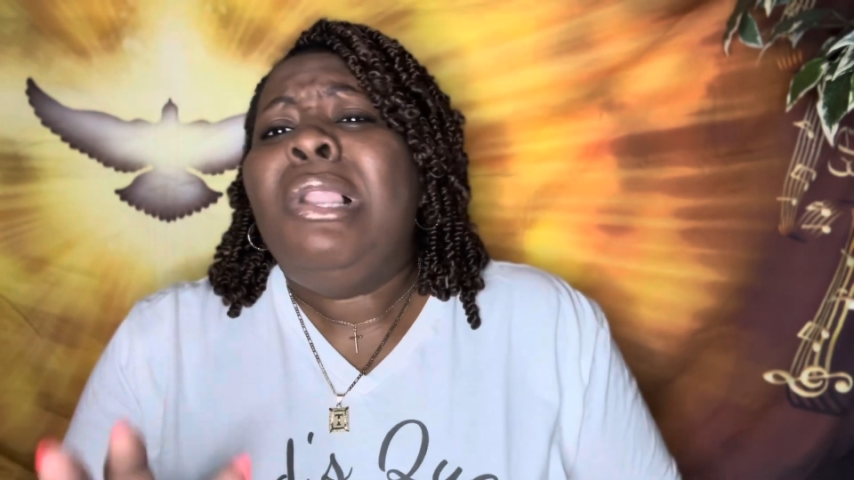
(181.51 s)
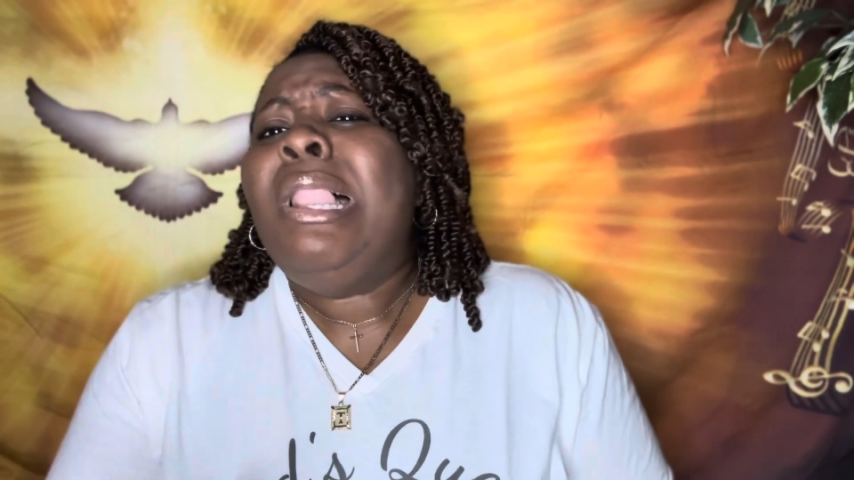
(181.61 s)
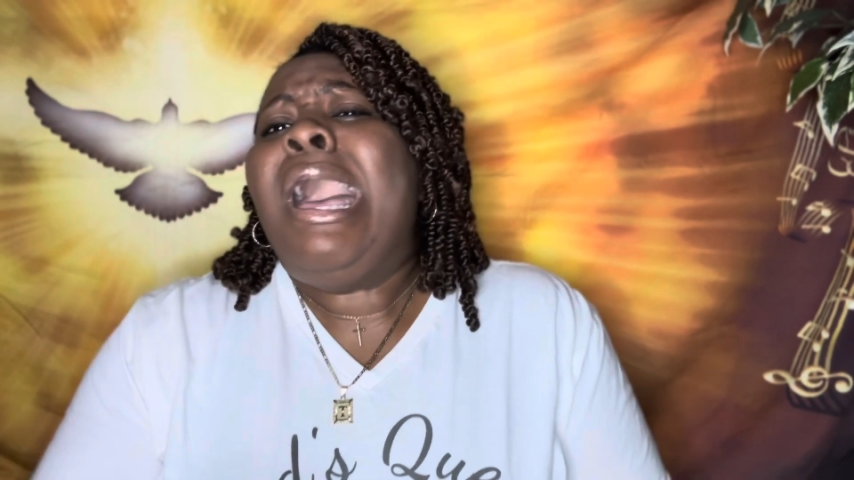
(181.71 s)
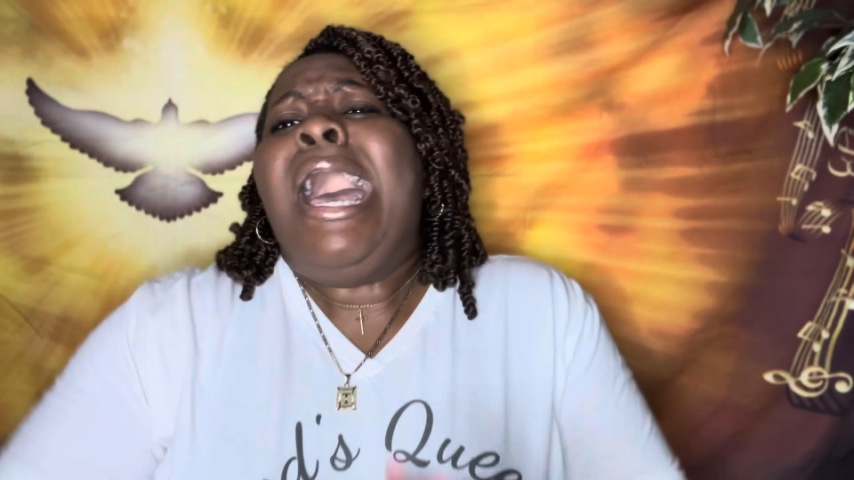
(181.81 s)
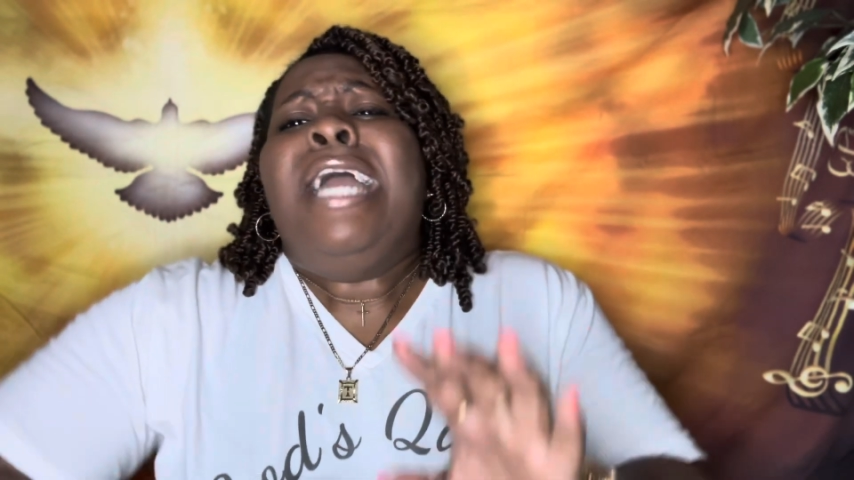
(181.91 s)

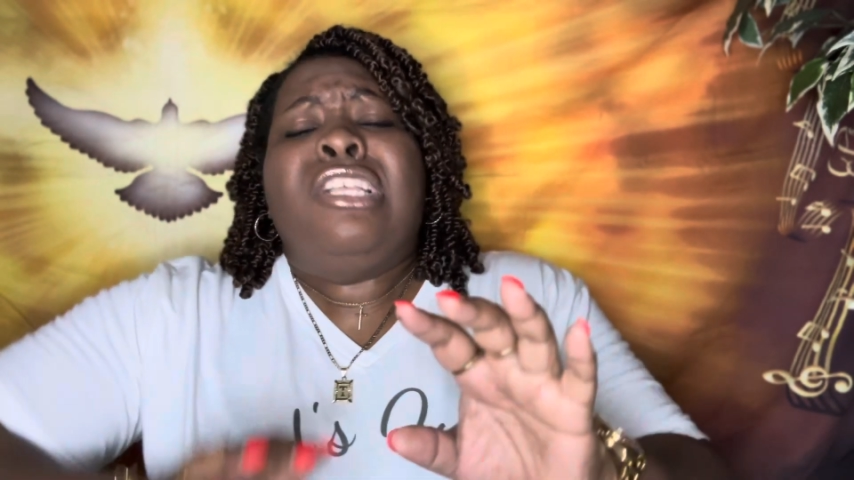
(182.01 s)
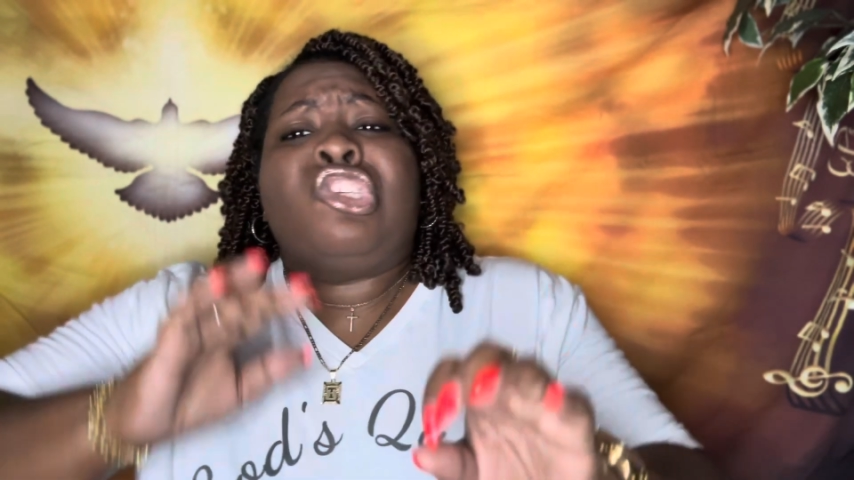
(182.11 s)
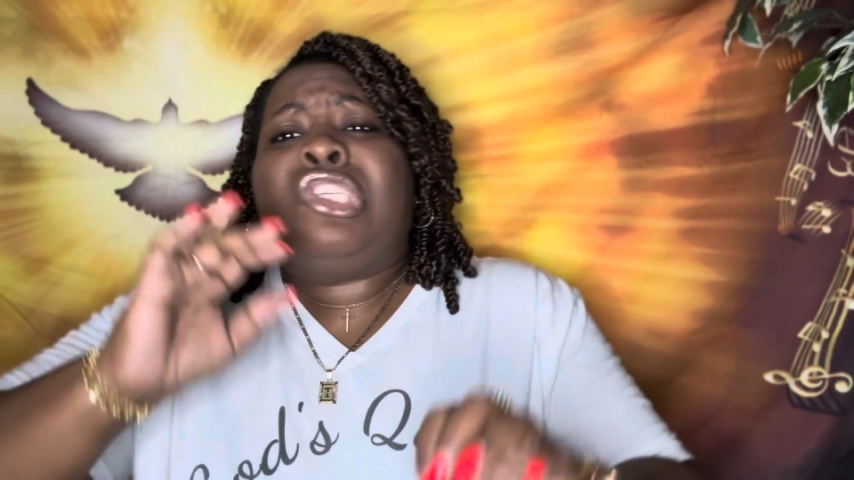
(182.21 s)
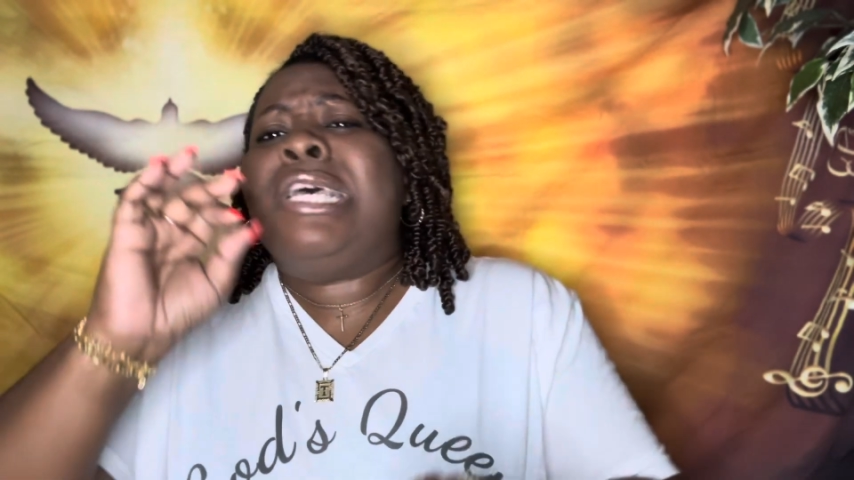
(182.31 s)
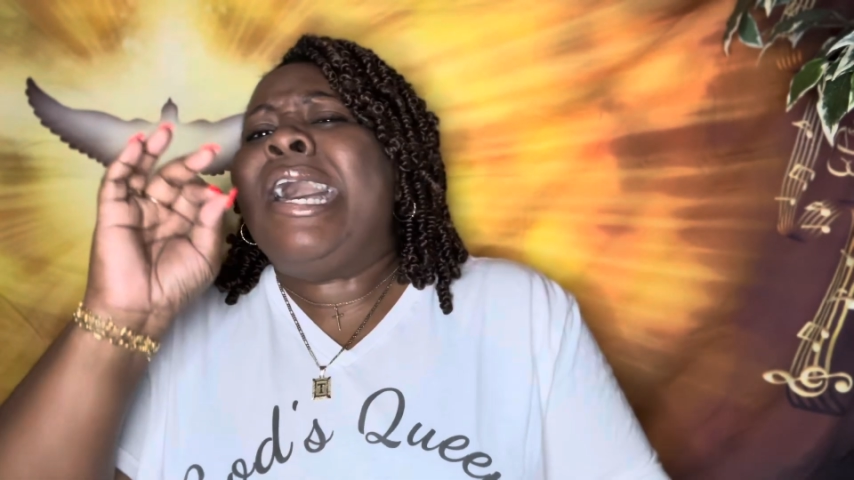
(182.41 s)
like the
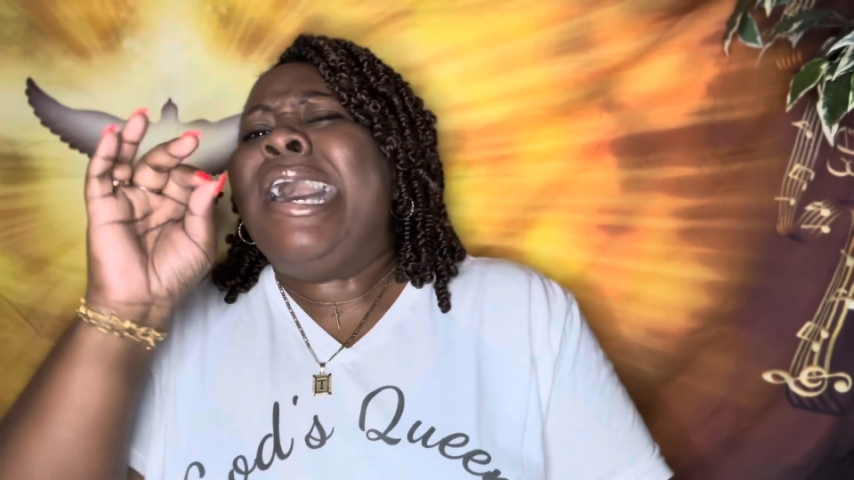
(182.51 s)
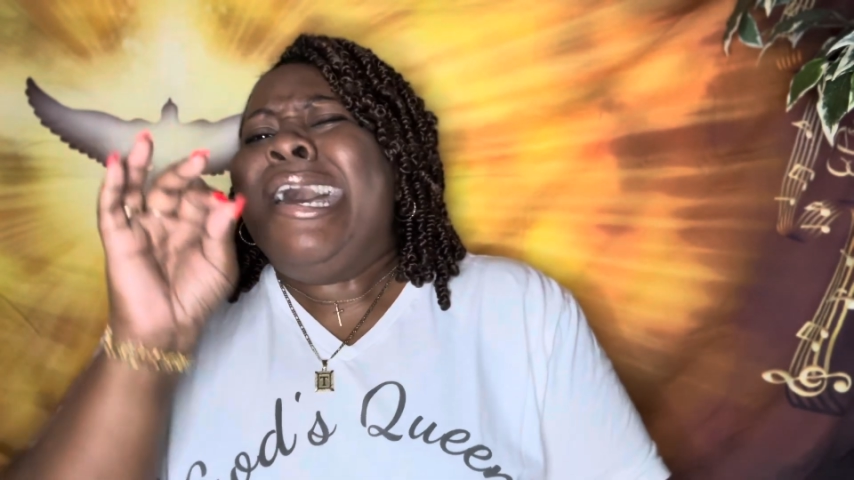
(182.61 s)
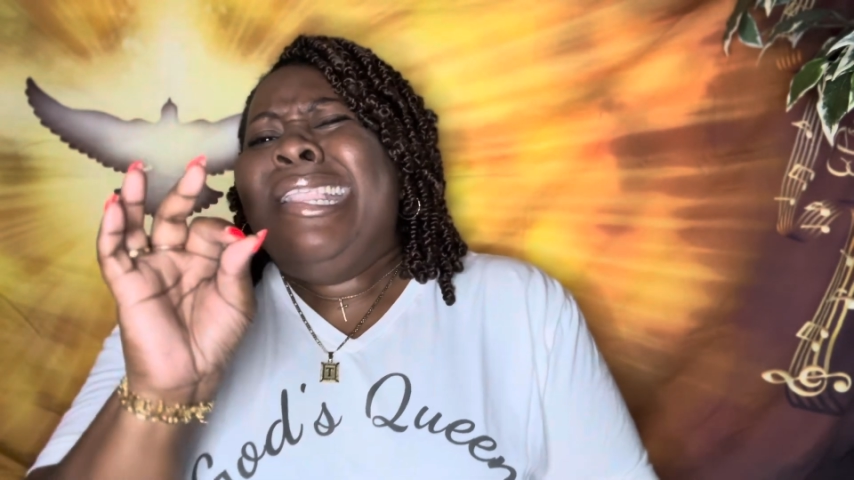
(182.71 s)
sun